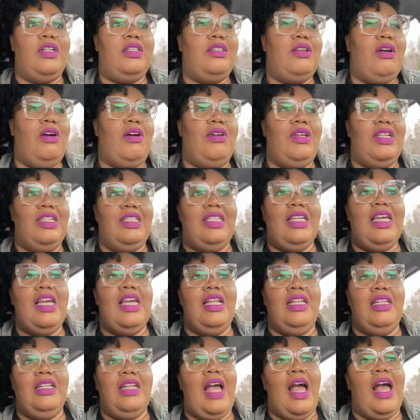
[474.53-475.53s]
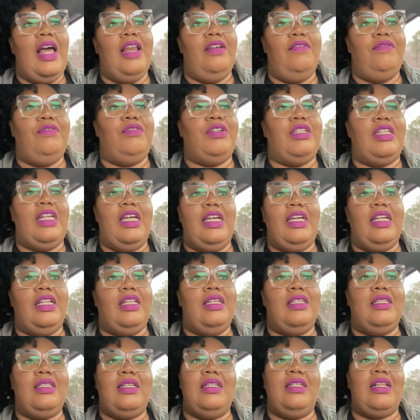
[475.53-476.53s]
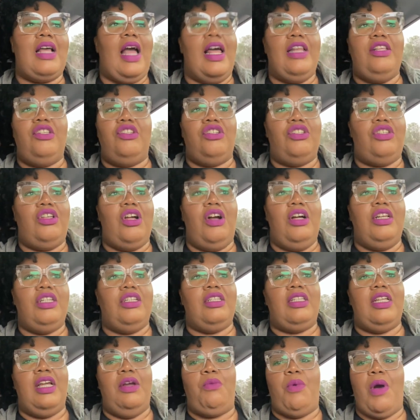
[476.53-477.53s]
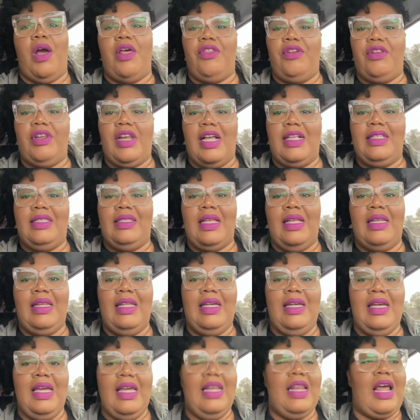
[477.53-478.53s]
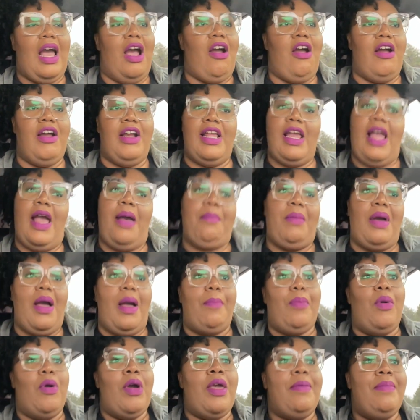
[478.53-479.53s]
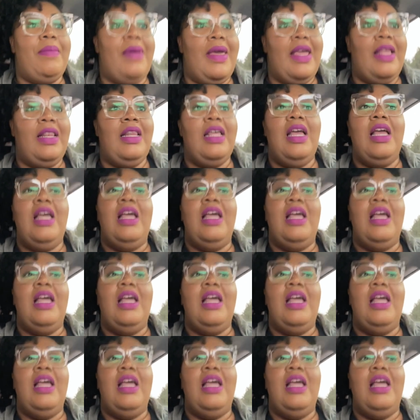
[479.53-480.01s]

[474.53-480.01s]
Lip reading: So it's getting kind of ridiculous because I just don't understand why they're not sending it. I already have my appointment.